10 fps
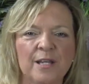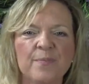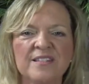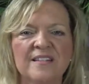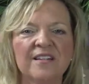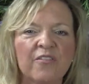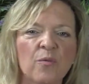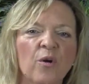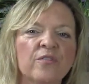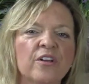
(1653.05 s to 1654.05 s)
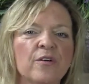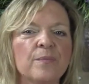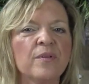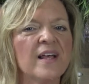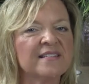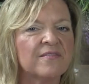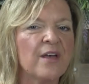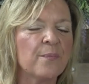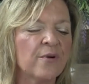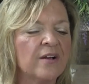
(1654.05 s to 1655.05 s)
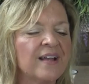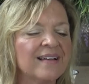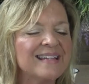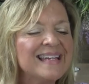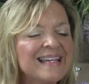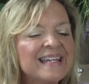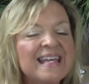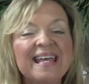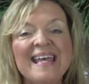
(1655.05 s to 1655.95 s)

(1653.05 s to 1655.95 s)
He puts another word there in place of that pronoun it.